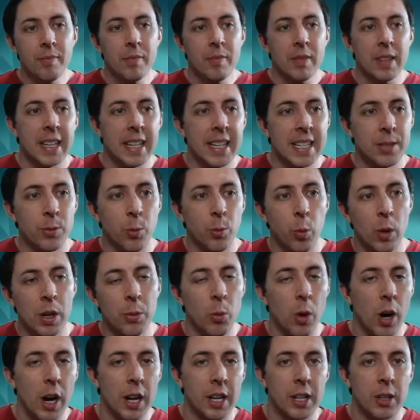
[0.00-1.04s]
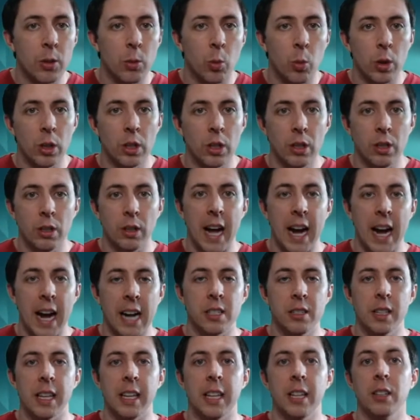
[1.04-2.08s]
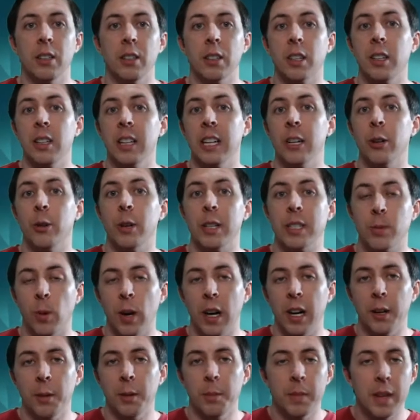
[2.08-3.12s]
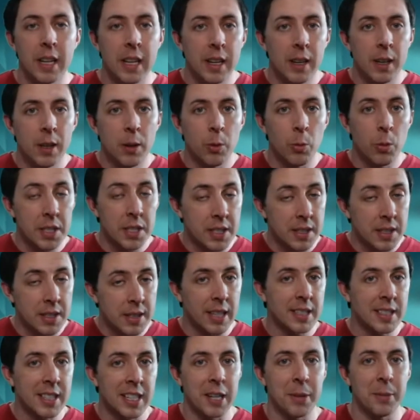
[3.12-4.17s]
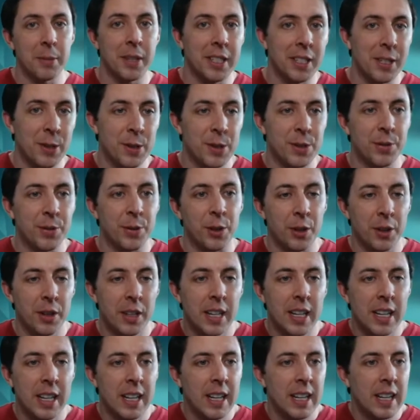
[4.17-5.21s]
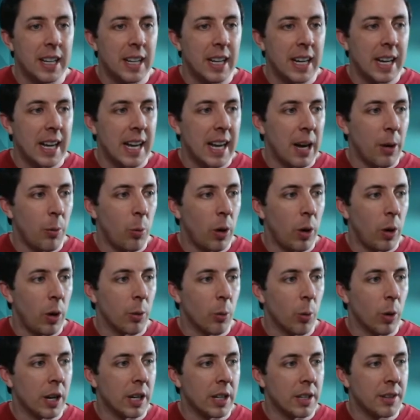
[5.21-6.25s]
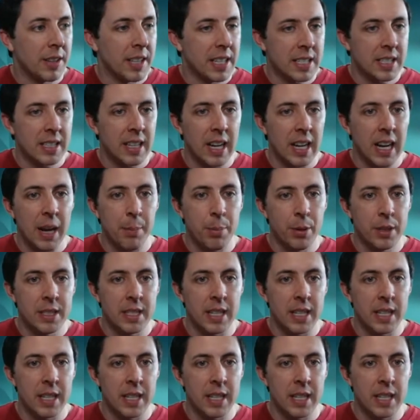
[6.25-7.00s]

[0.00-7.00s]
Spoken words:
is Windwalker will actually heal Cleo as well, which does come in useful, where this guy puts